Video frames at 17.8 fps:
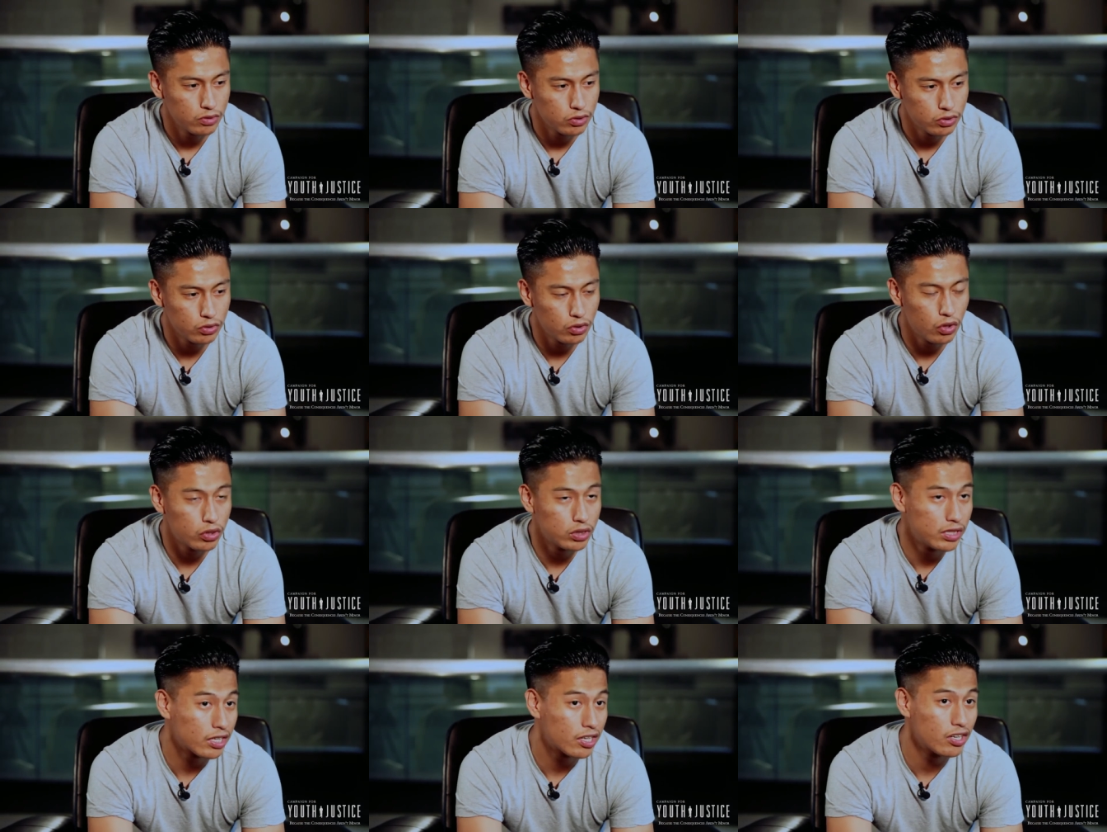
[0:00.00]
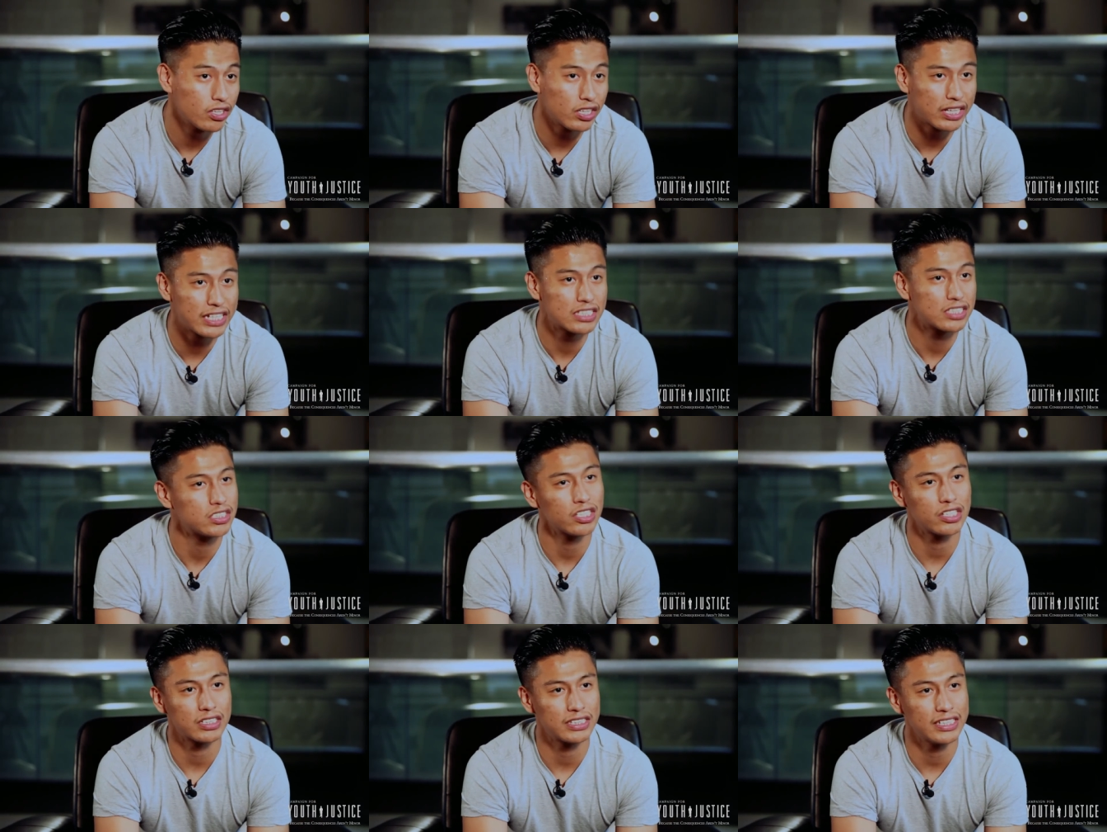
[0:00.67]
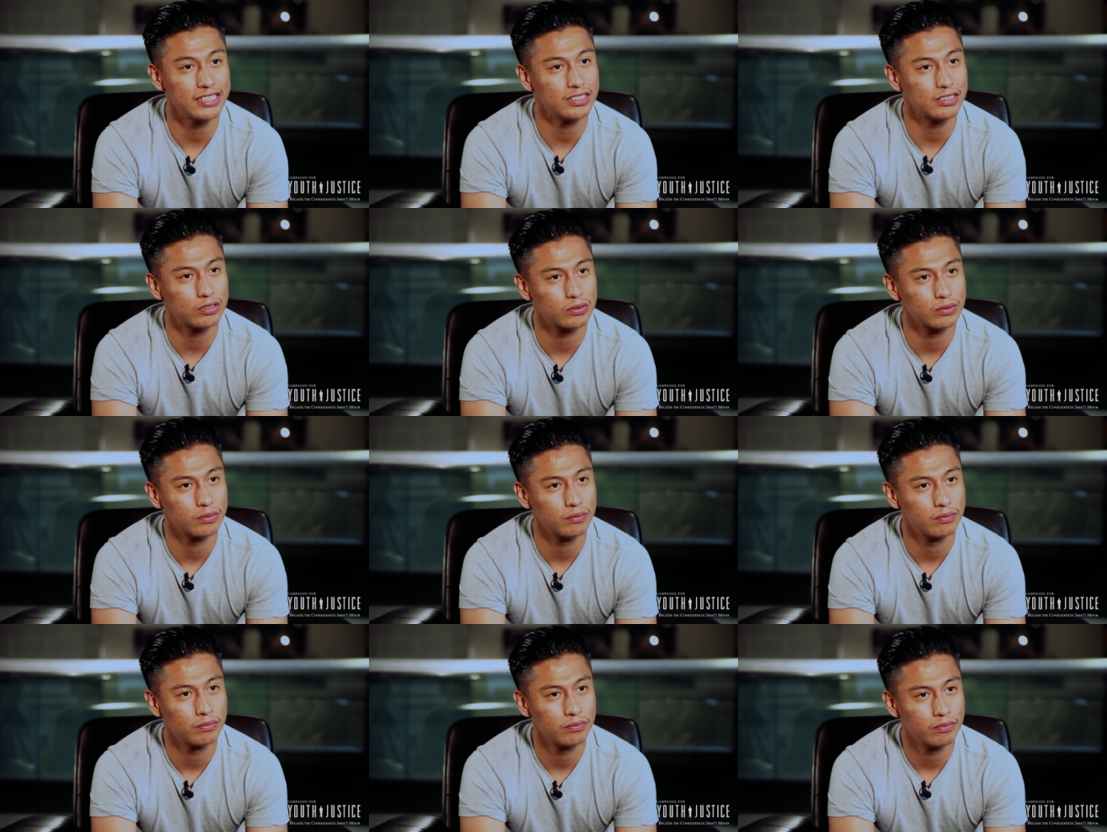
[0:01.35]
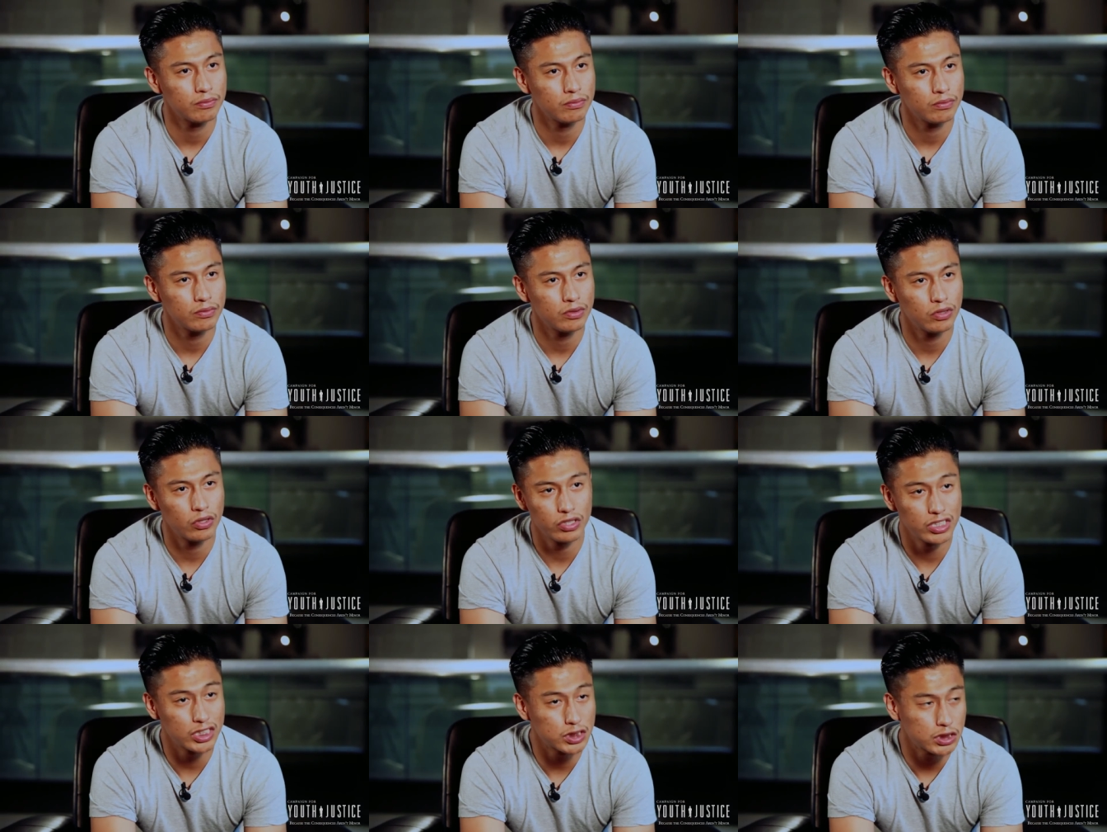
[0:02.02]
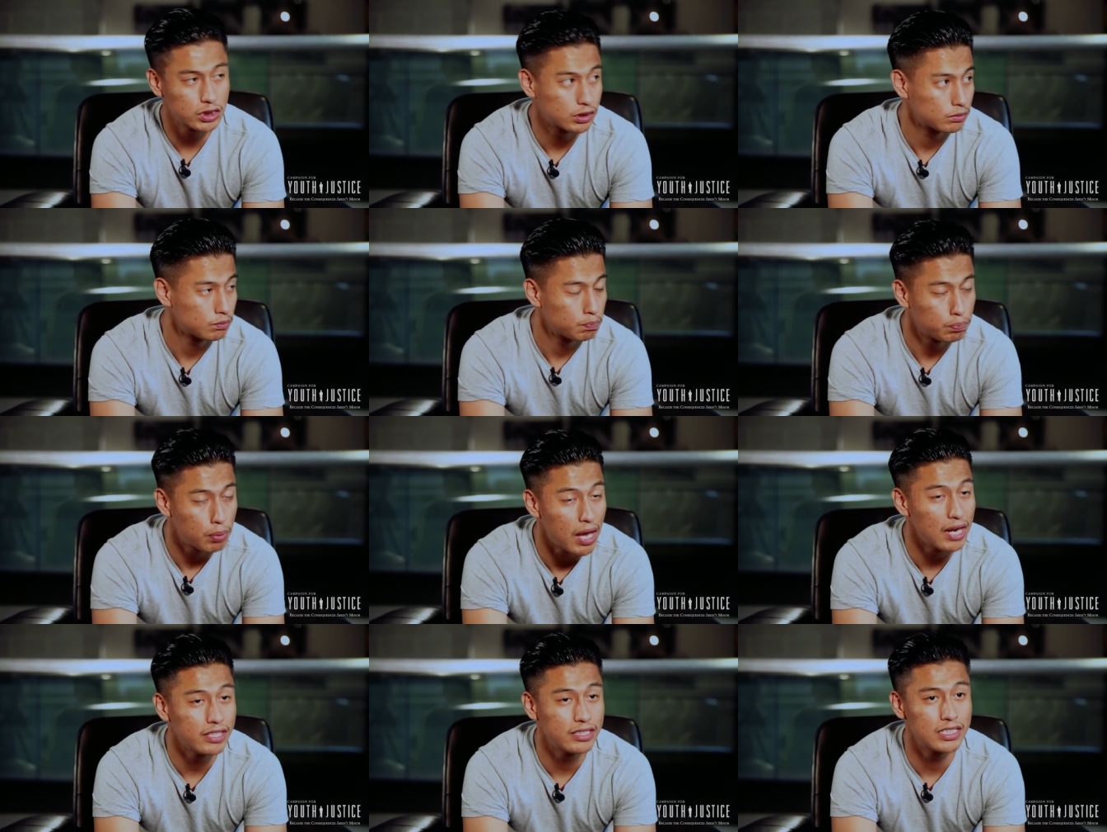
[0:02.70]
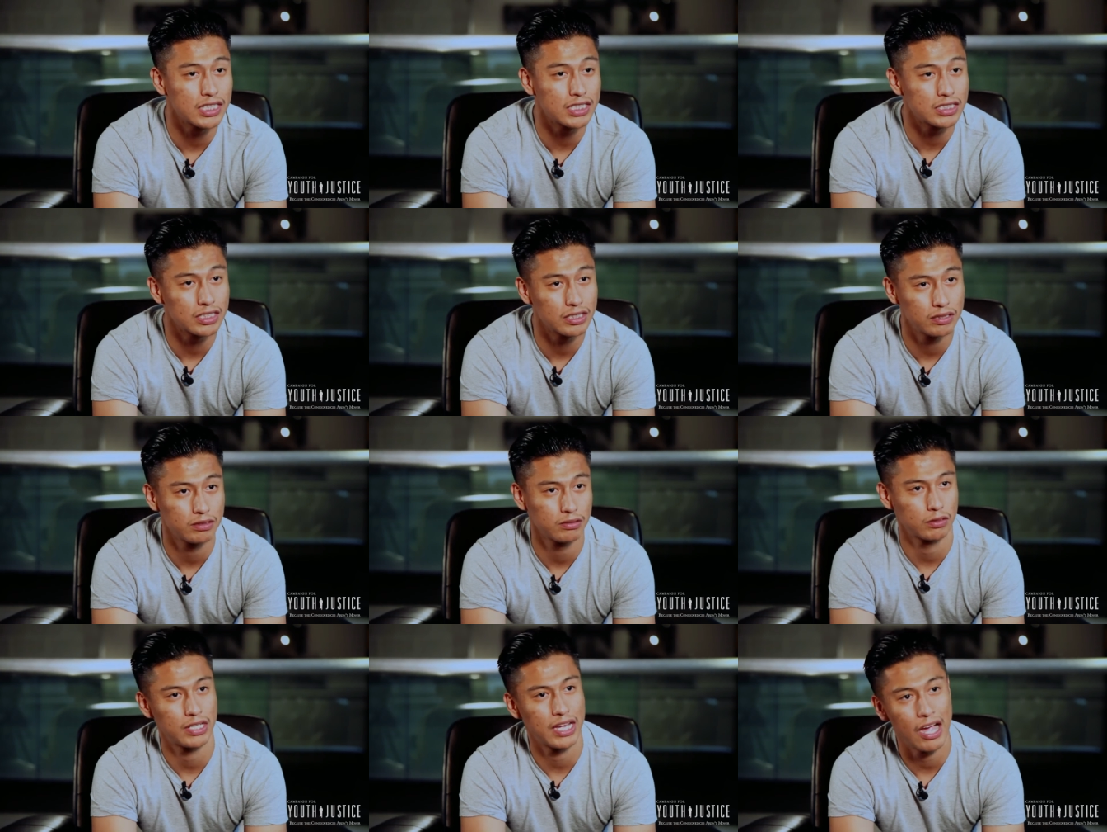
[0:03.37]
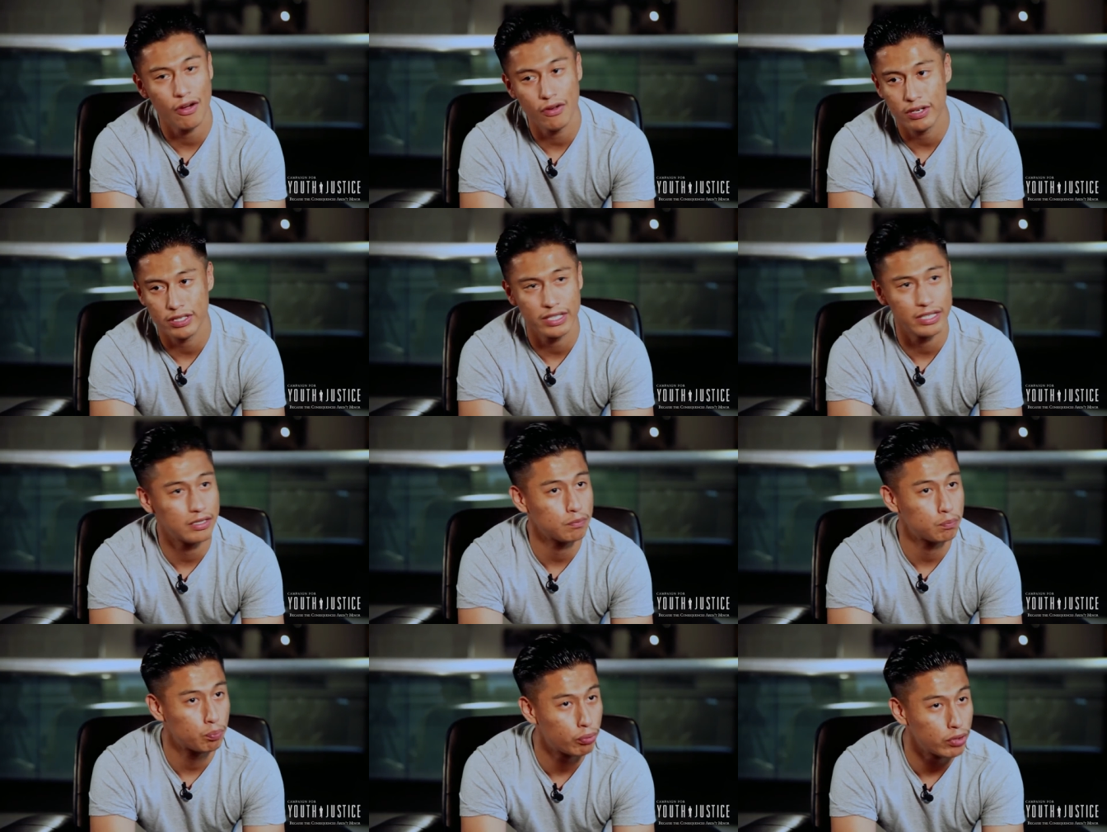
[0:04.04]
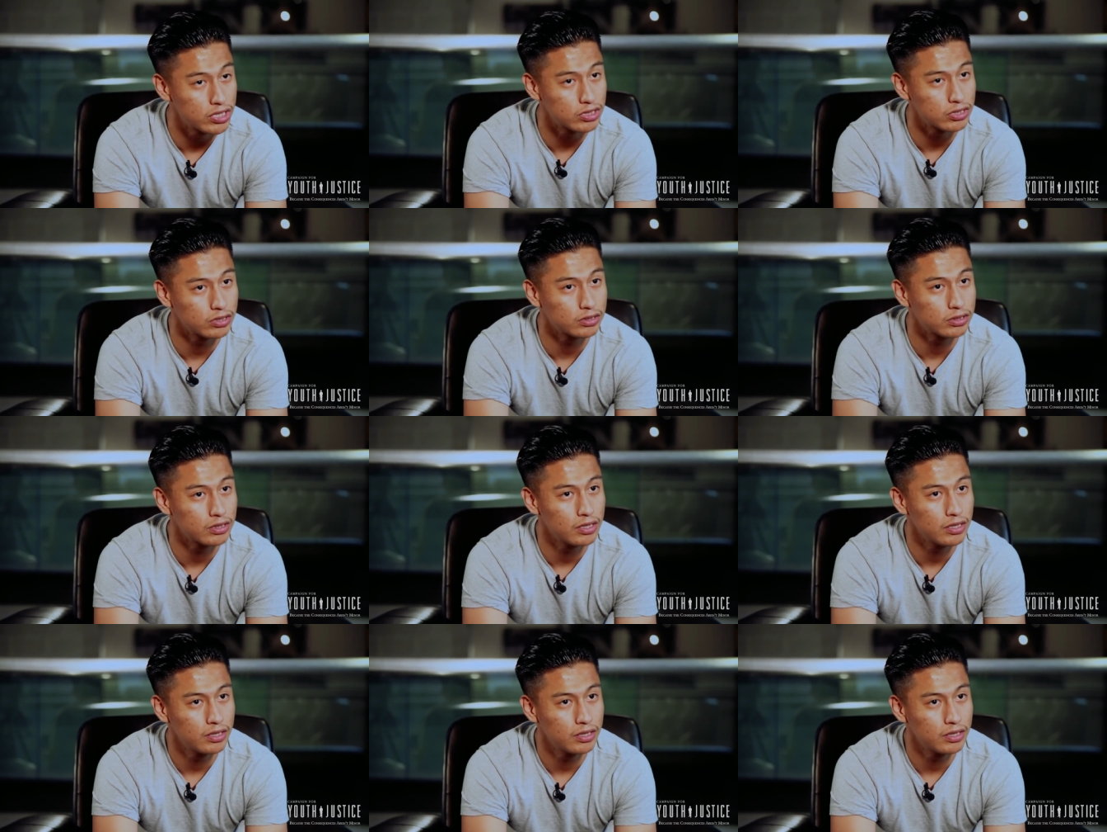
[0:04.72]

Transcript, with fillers: you know, they're gonna get sucked into. You know, there's politics in county and prisons